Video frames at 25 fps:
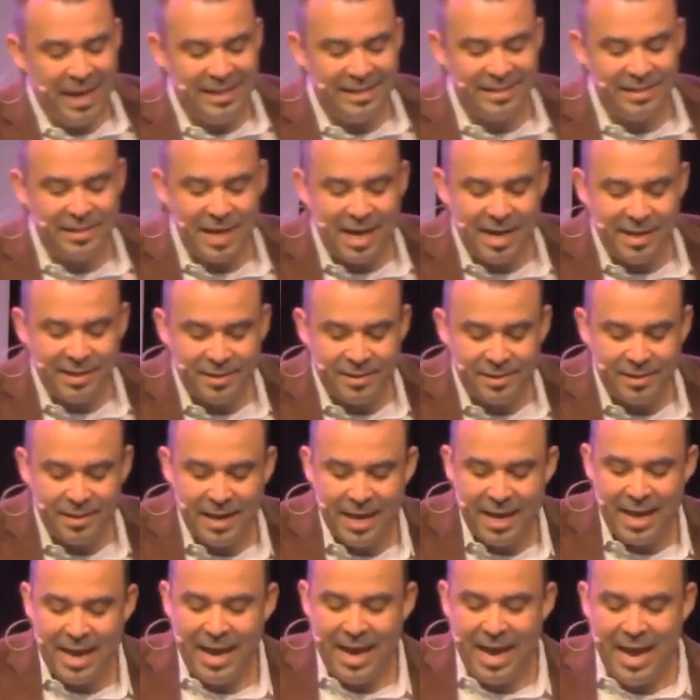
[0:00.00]
it says,
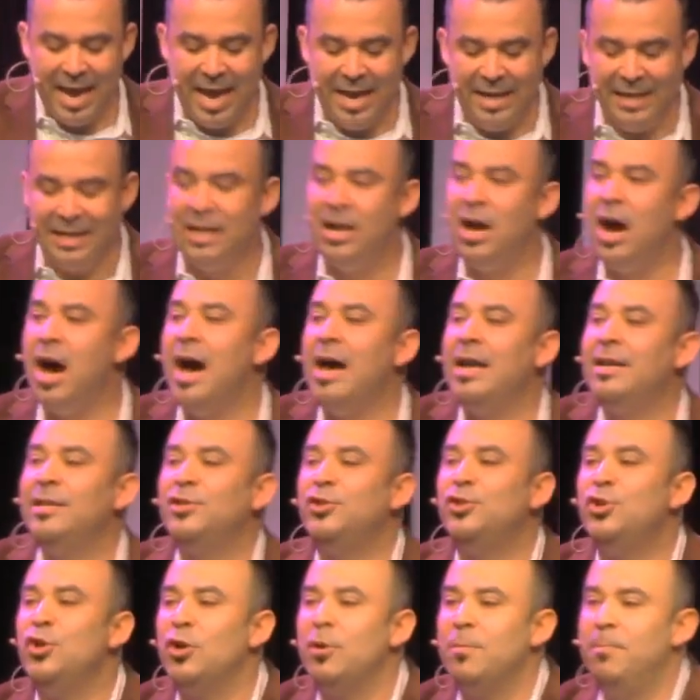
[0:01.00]
and God
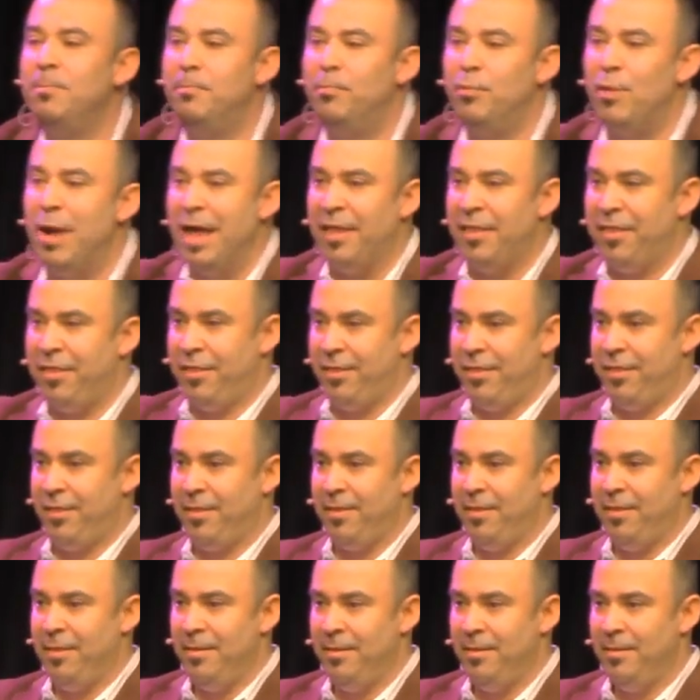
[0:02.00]
took breath,
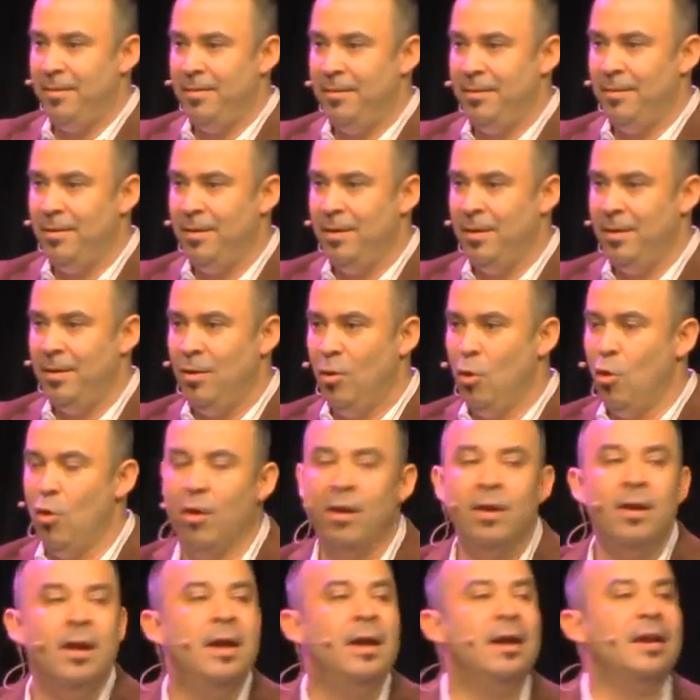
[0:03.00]

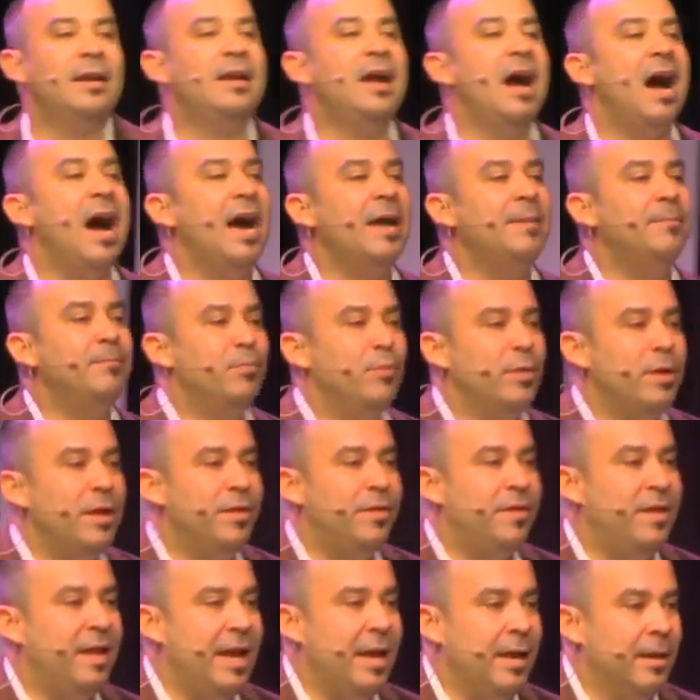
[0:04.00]
or God
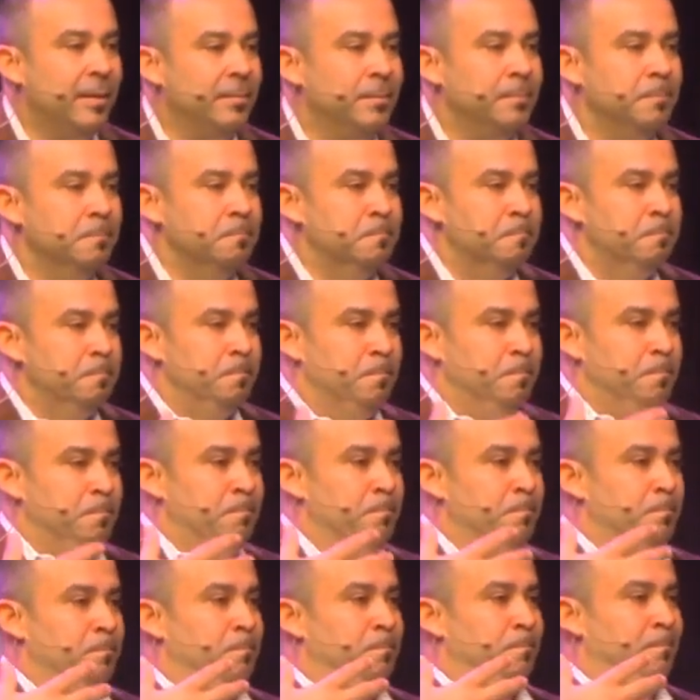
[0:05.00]
breathed in.
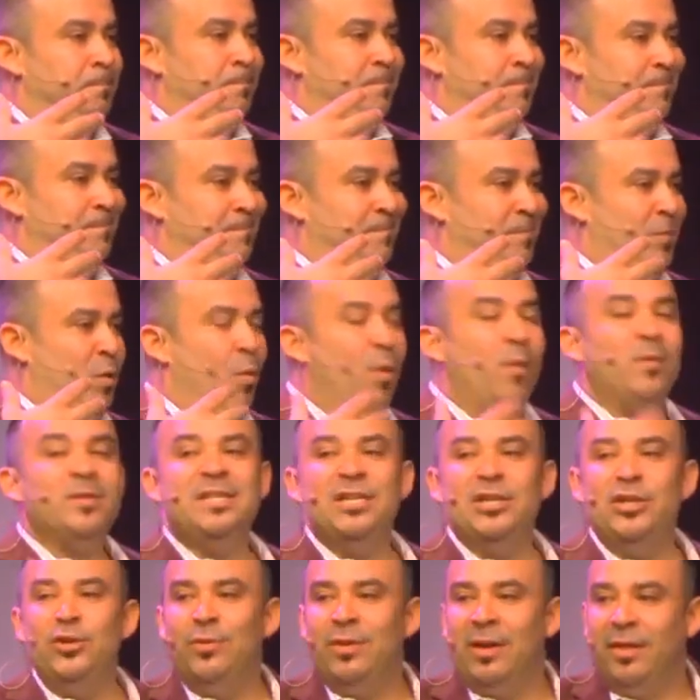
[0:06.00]
What was
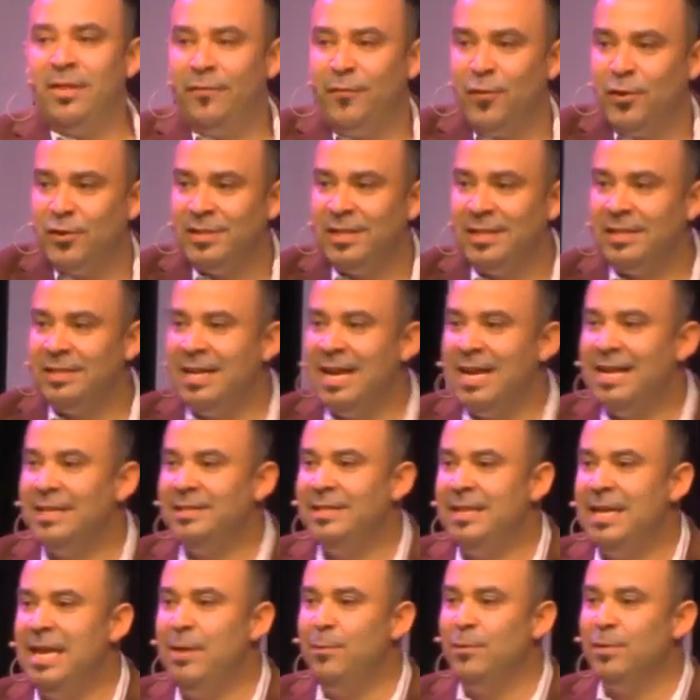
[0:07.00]
he doing on the first six days?
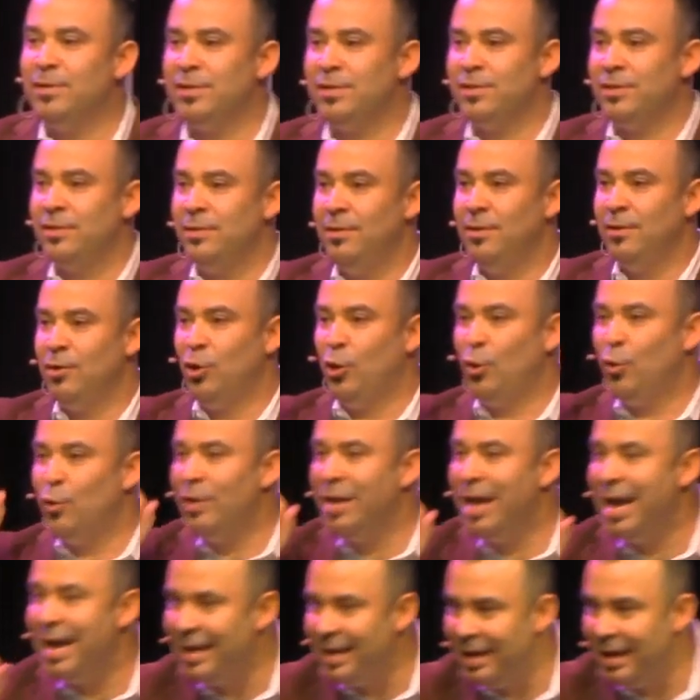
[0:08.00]
He was
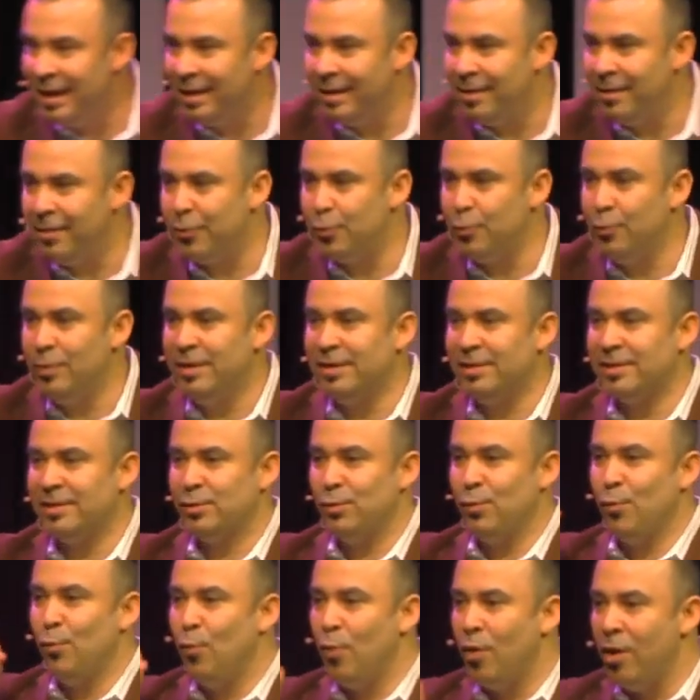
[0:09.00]
creating through his
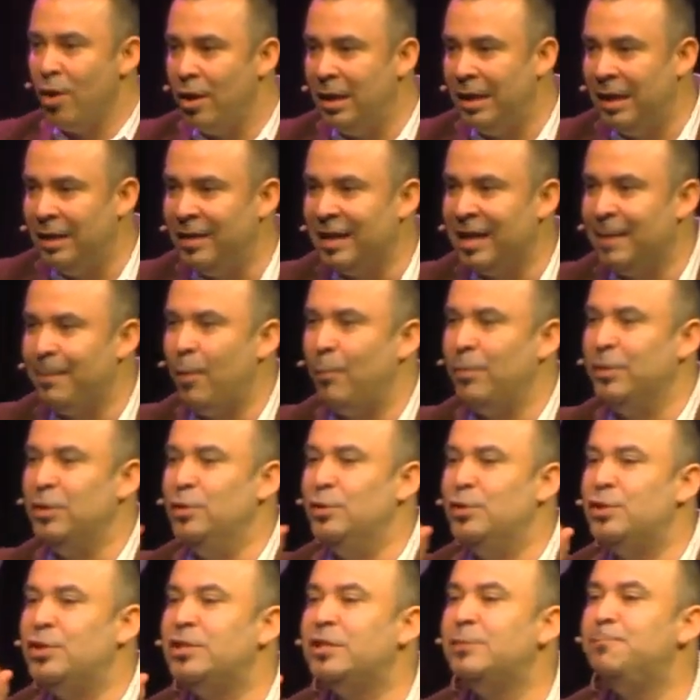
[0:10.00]
word. And think about when
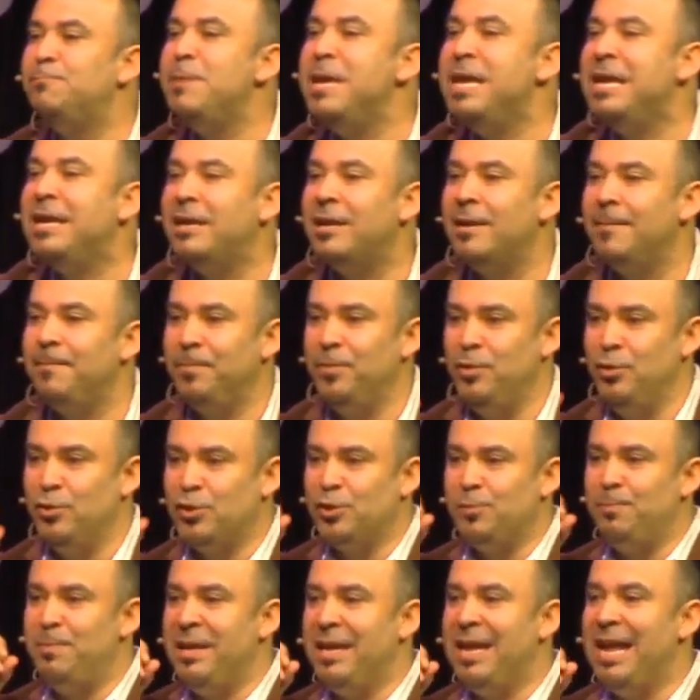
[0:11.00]
you speak, you
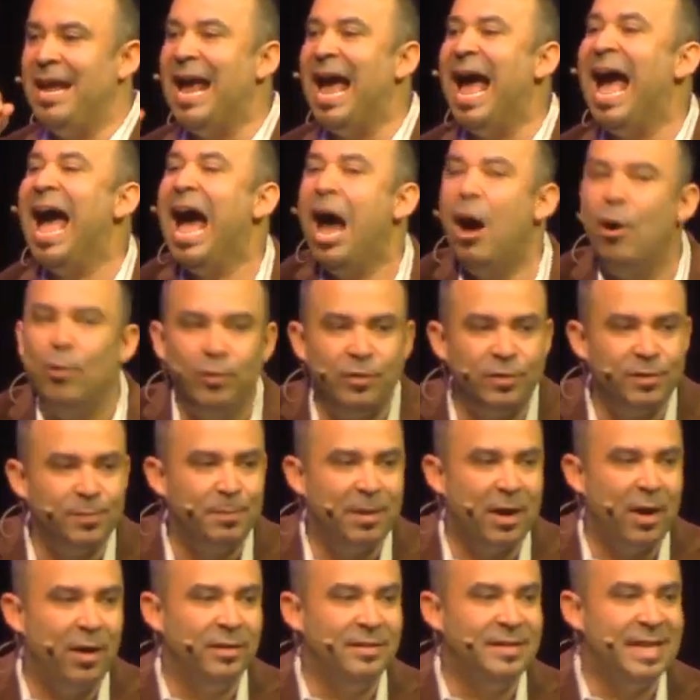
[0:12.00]
speaking out.
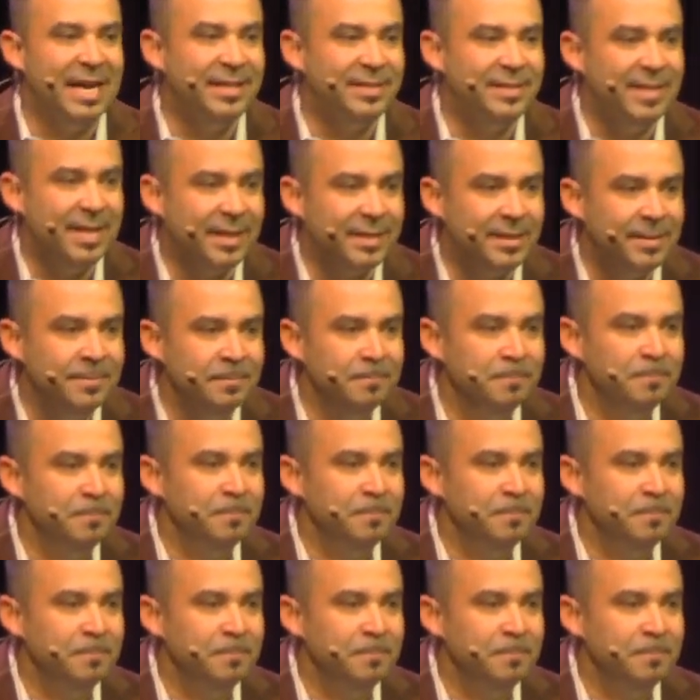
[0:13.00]
But on day six,